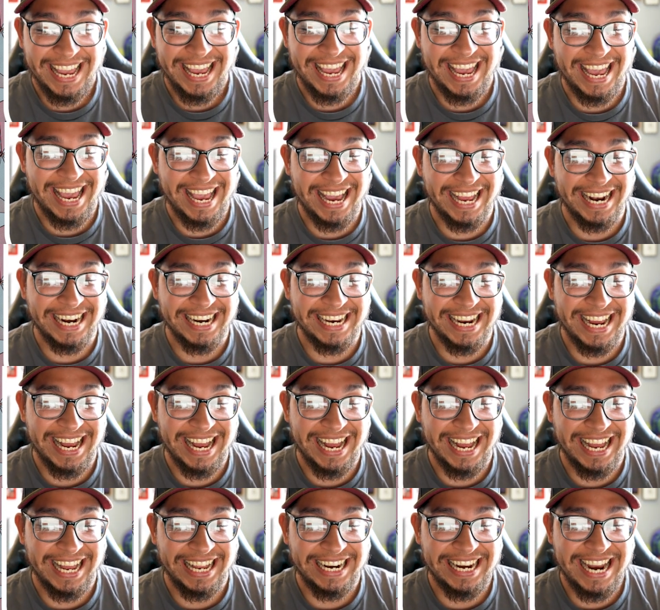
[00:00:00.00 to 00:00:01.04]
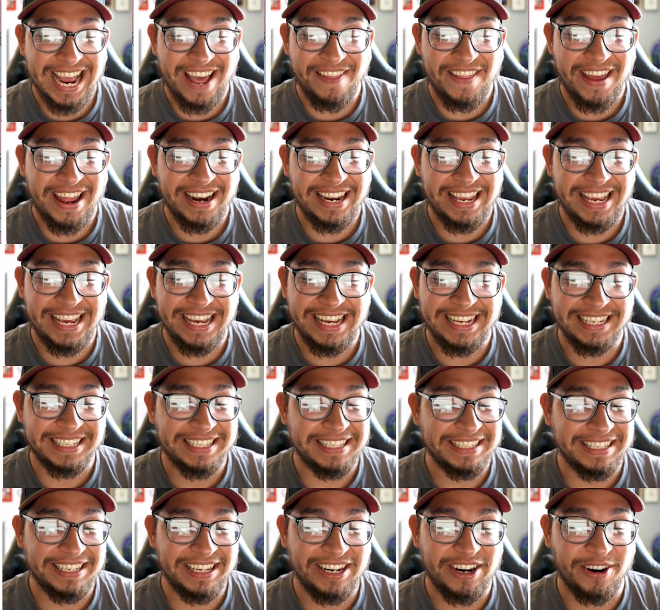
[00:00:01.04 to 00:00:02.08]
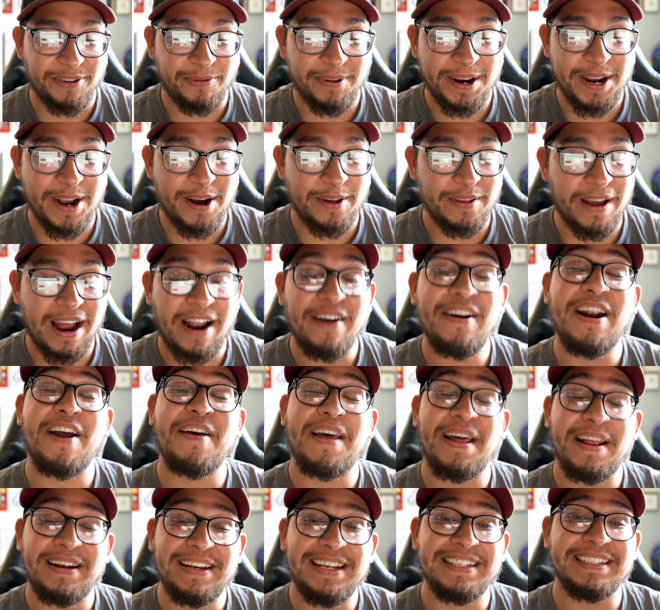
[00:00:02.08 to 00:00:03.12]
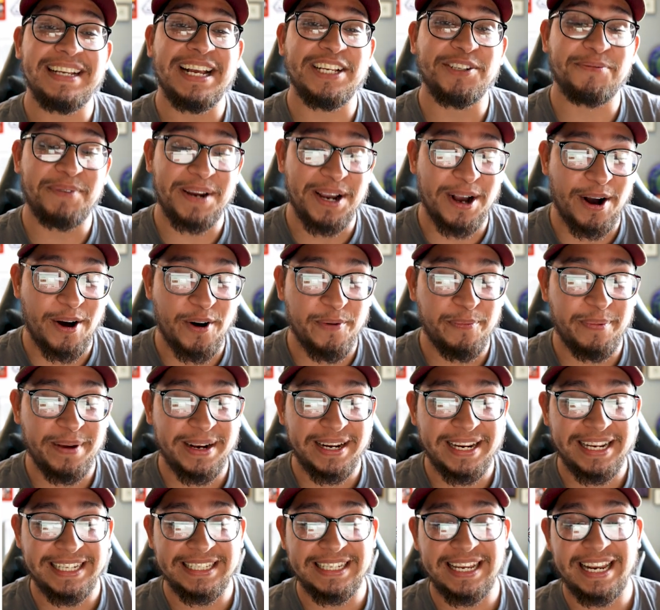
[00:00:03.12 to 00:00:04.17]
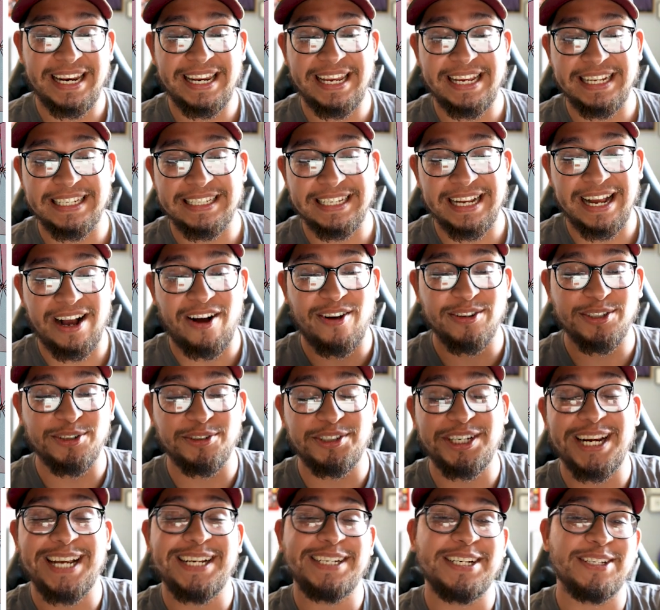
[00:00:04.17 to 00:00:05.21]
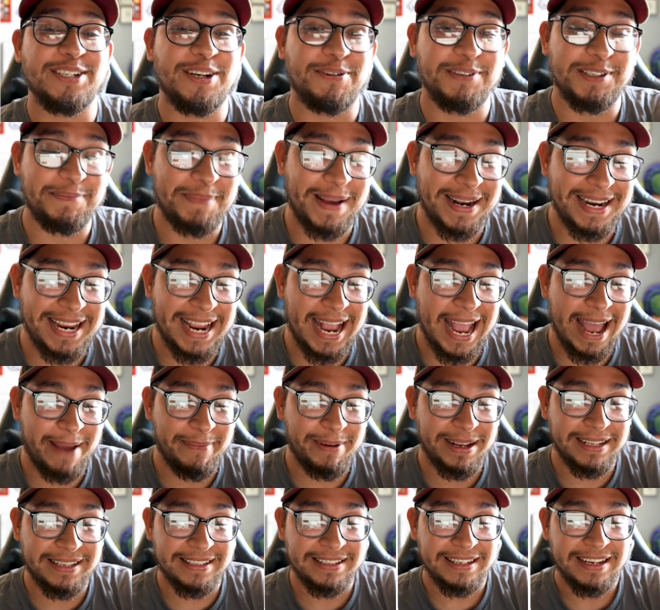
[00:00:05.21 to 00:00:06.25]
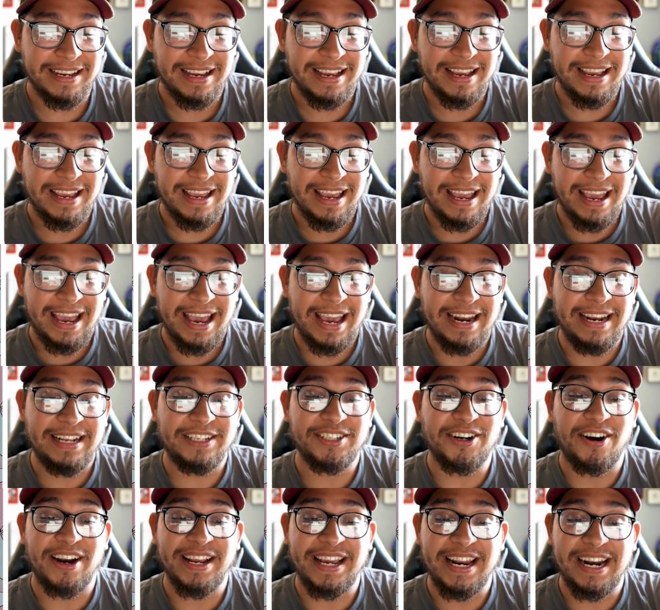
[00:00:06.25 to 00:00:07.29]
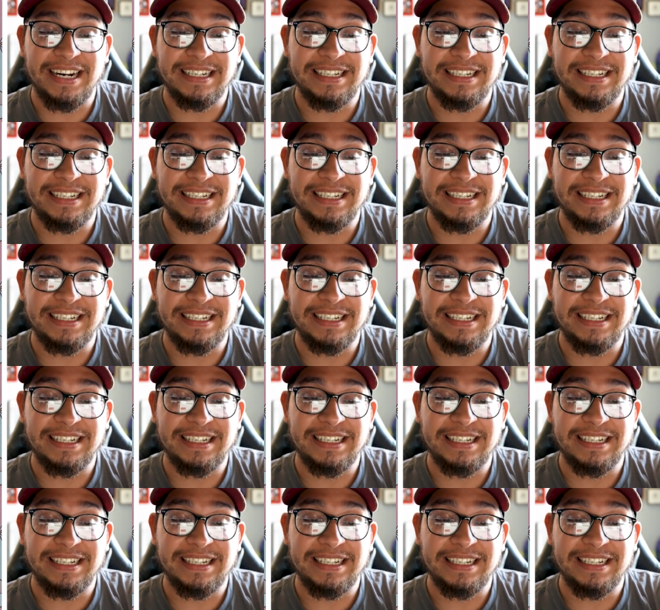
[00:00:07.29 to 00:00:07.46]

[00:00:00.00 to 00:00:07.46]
And now that he's, now that Disney has reopened, he said he's also changed his own spending habits, and he started getting